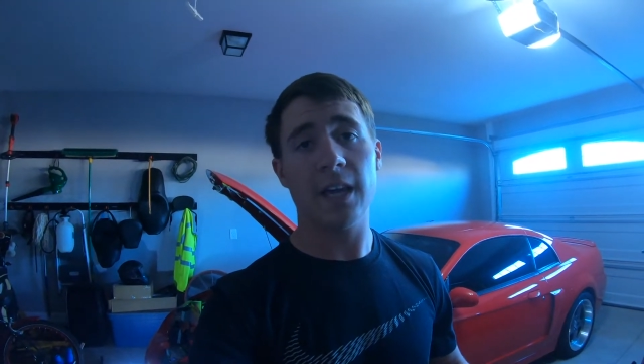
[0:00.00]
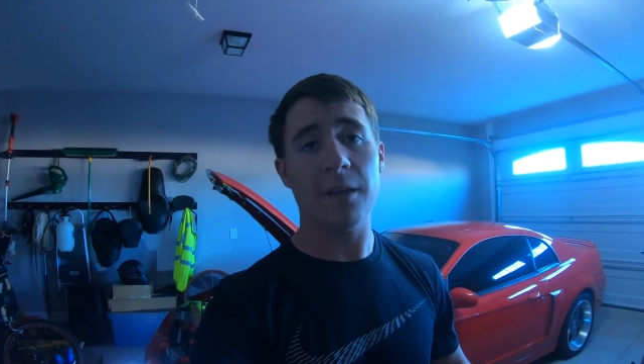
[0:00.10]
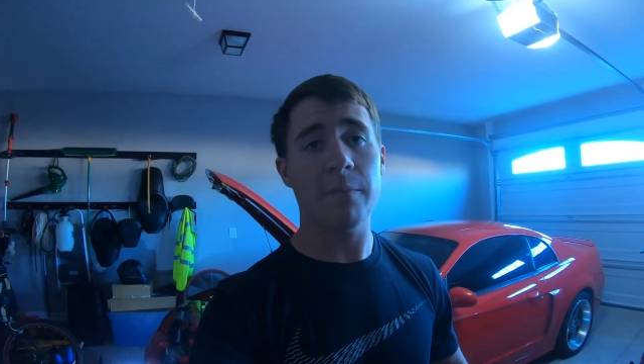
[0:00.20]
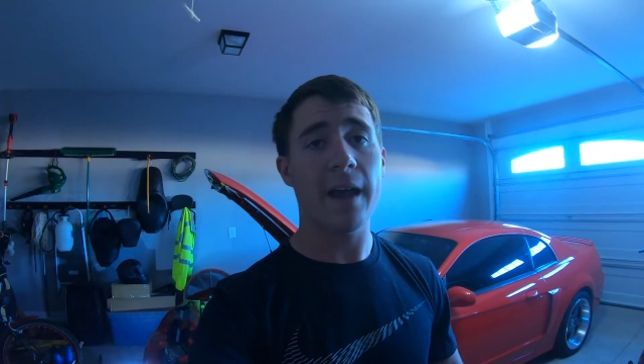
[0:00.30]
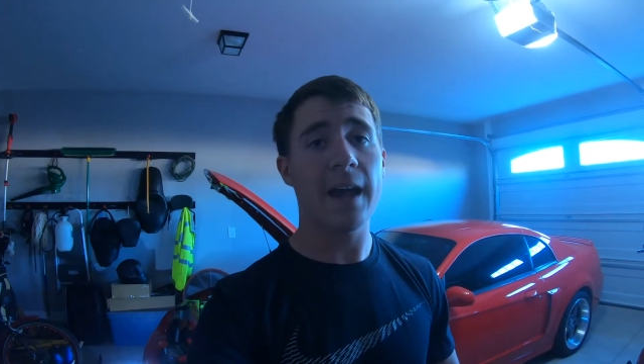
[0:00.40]

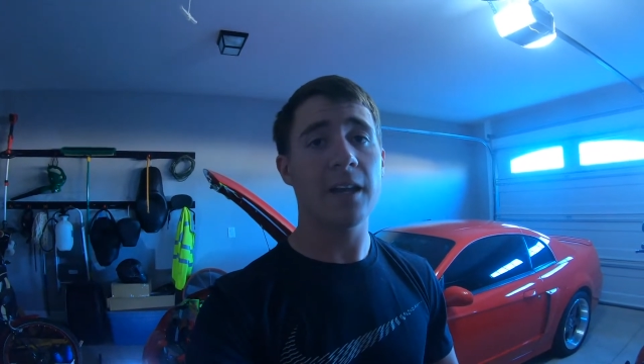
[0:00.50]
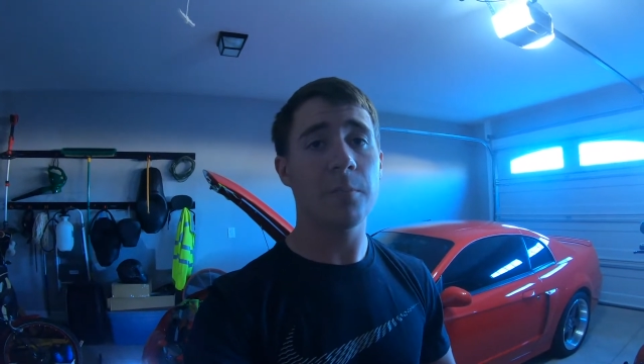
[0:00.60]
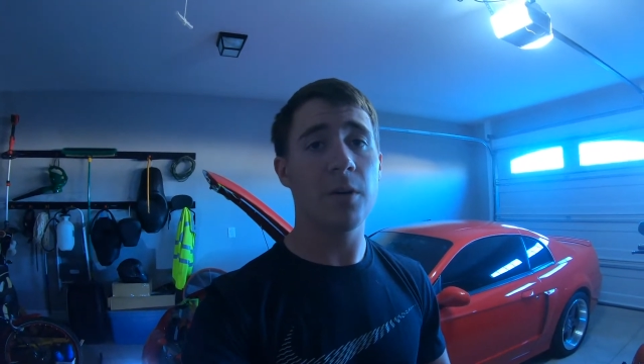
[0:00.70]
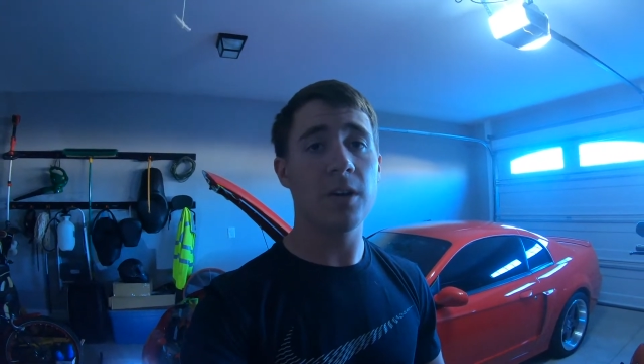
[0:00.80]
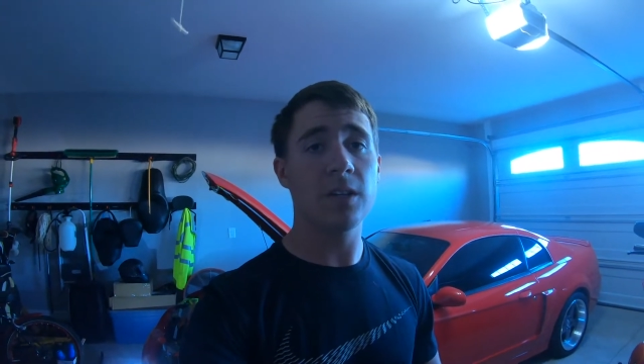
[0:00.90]
came
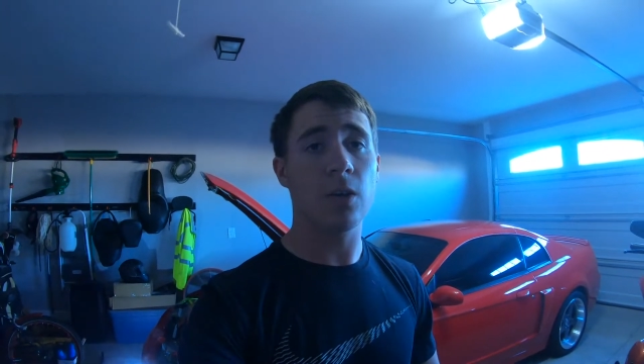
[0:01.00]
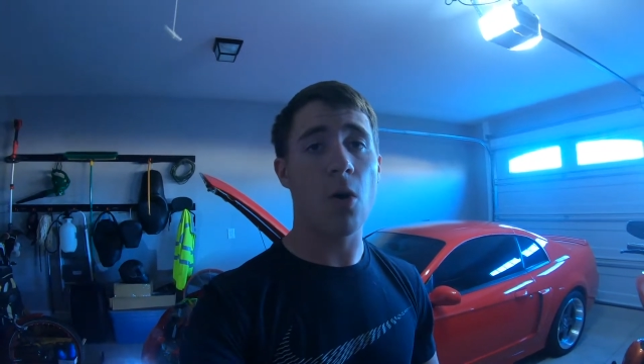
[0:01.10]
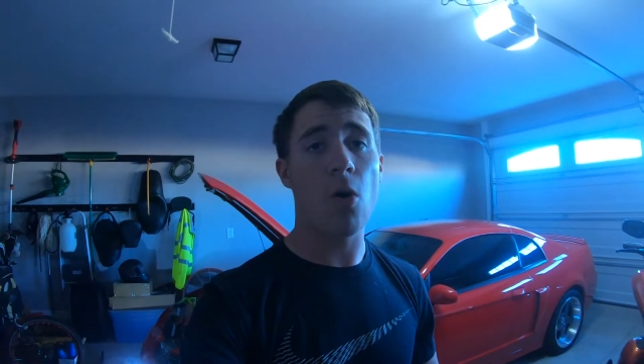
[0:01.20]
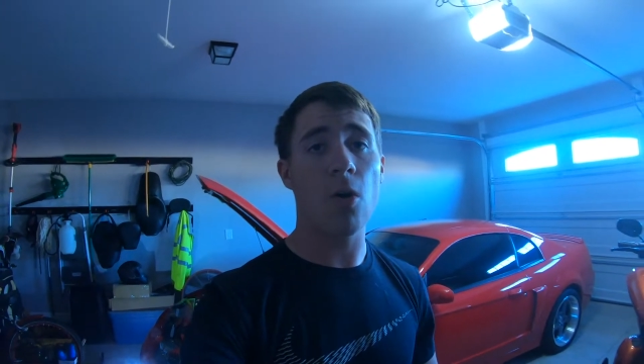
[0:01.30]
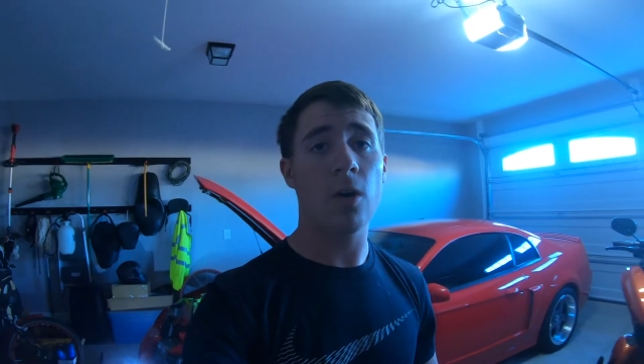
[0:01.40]
back, put it in the
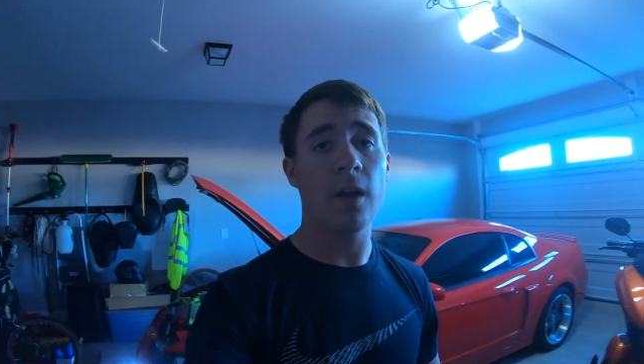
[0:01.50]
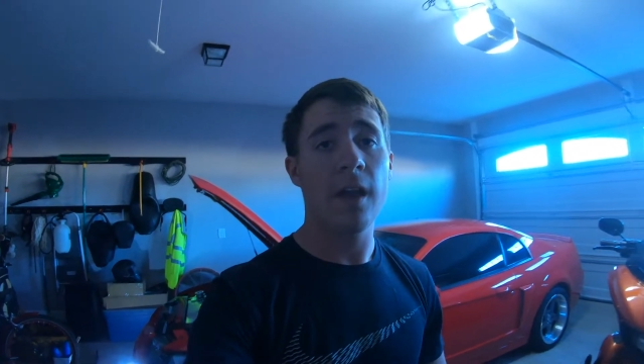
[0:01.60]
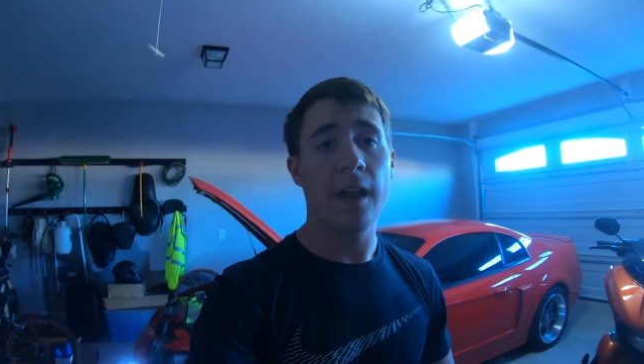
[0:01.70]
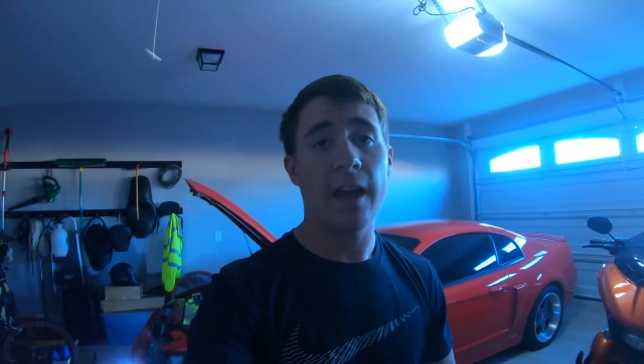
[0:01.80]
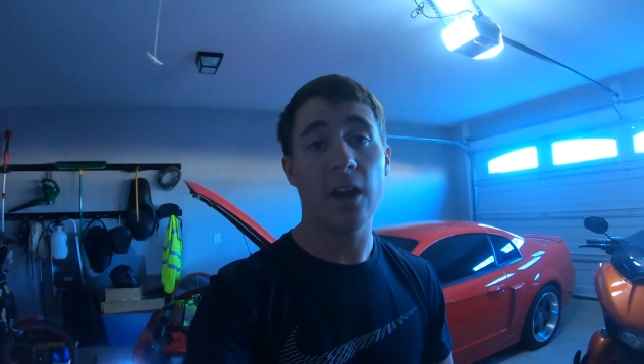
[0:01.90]
car,
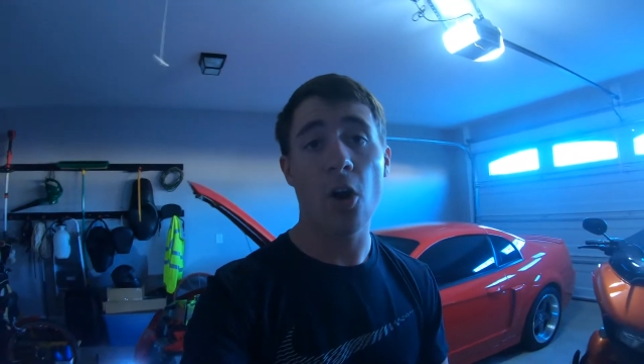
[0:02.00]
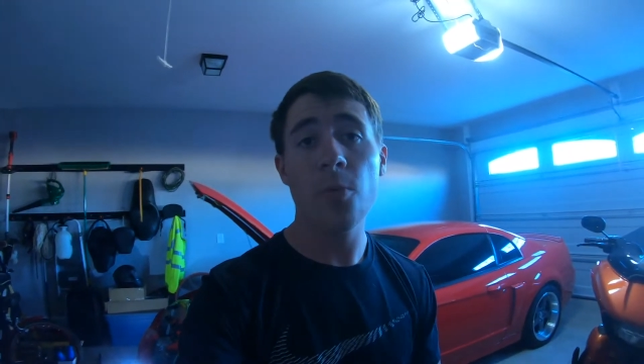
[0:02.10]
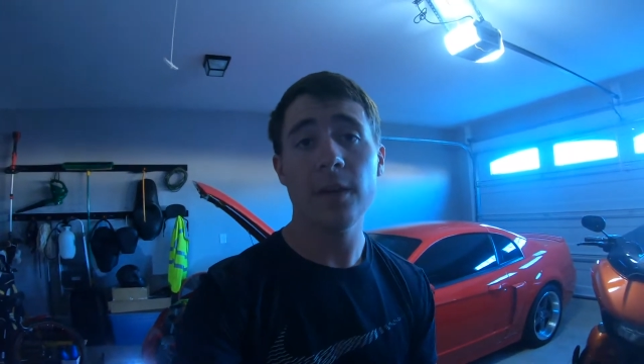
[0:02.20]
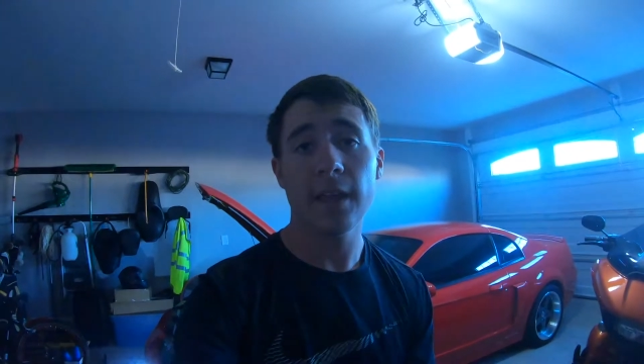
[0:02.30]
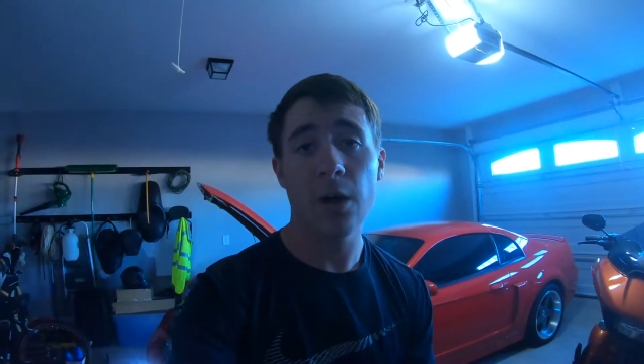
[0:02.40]
and
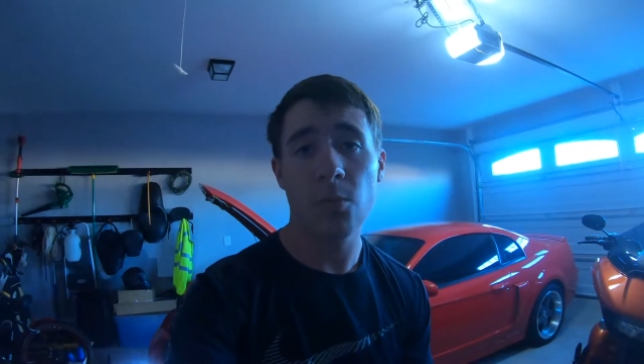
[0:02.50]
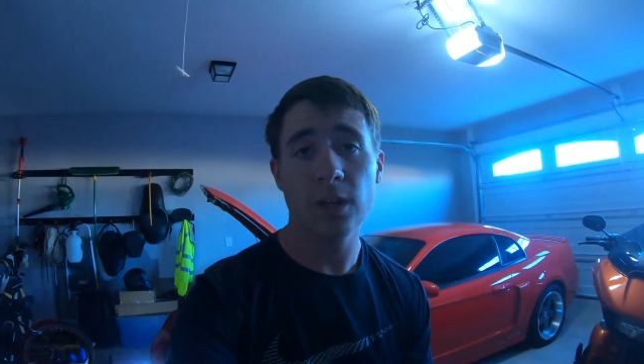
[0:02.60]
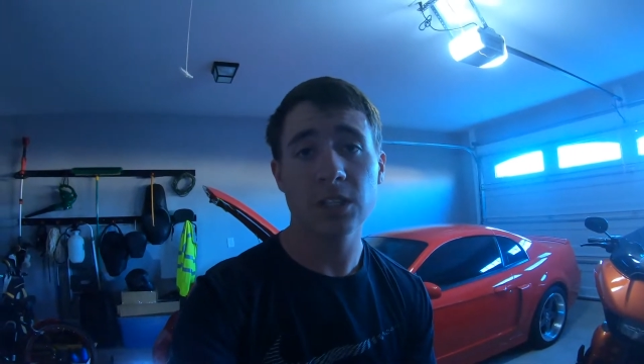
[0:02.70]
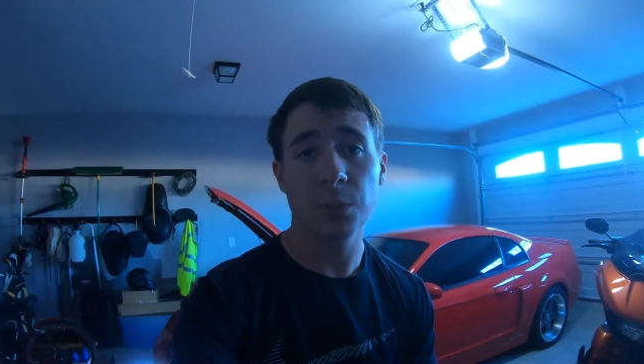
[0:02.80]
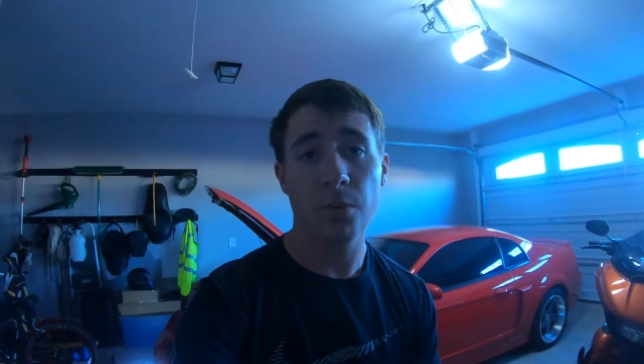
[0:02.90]
hoping that
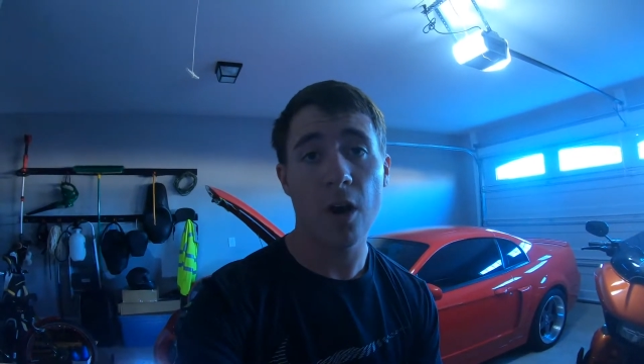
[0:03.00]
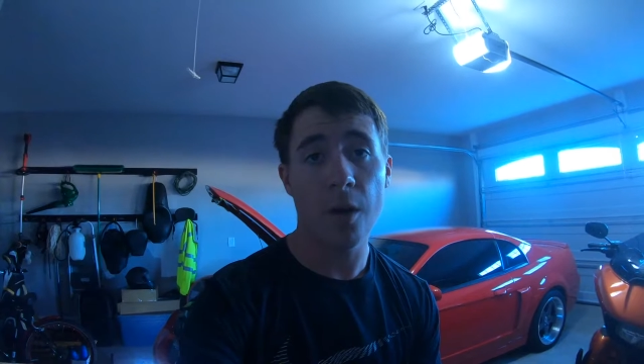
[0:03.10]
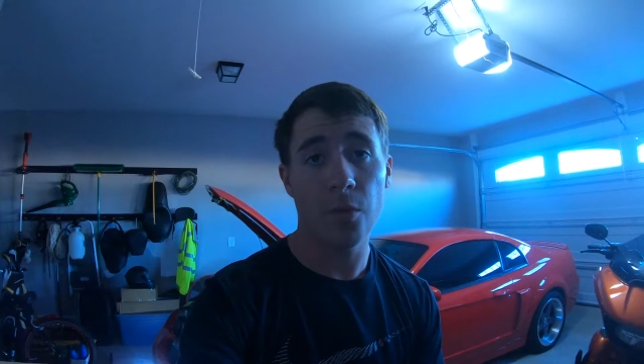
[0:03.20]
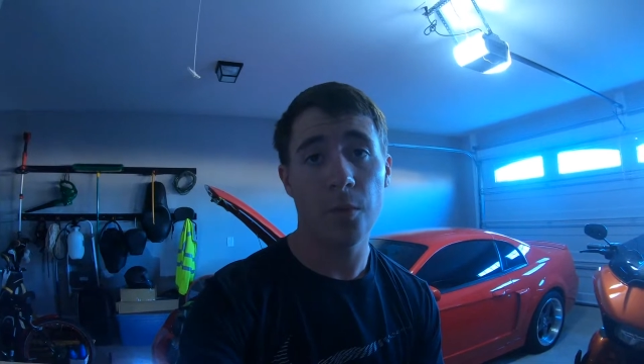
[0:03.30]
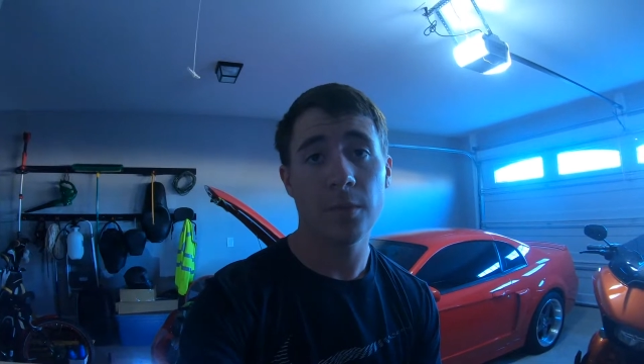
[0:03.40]
was the
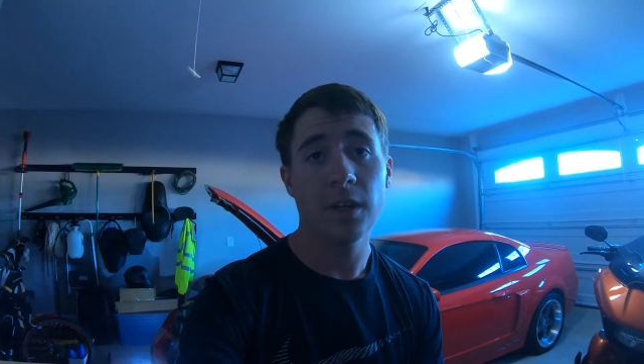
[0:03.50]
problem.